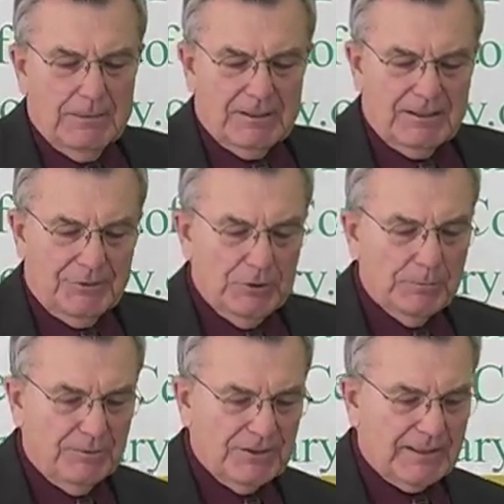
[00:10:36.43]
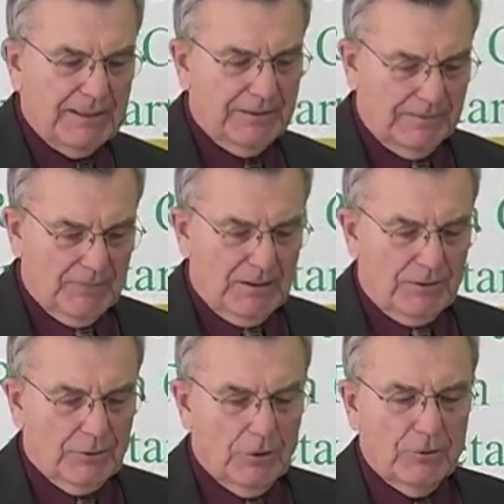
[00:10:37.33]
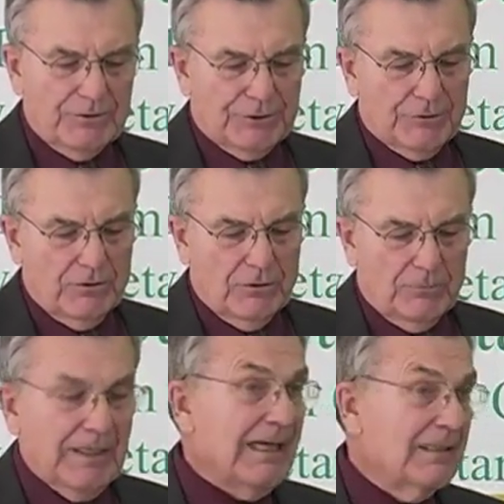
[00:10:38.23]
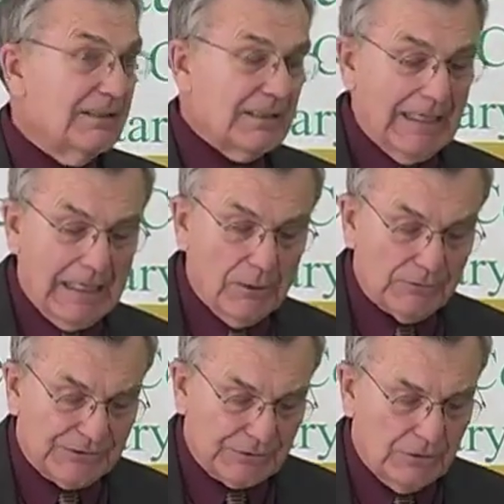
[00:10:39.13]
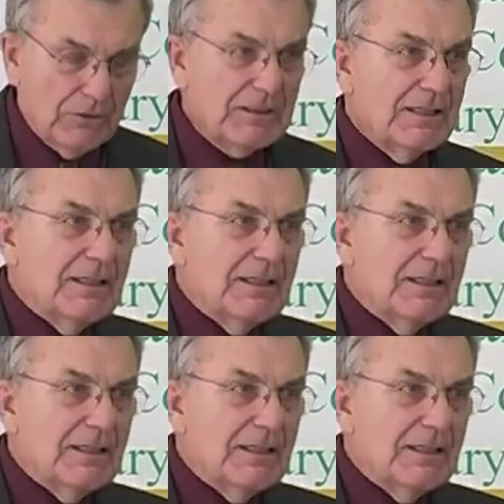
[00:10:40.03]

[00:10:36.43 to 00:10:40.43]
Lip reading: But the 2% goes to a bond counsel.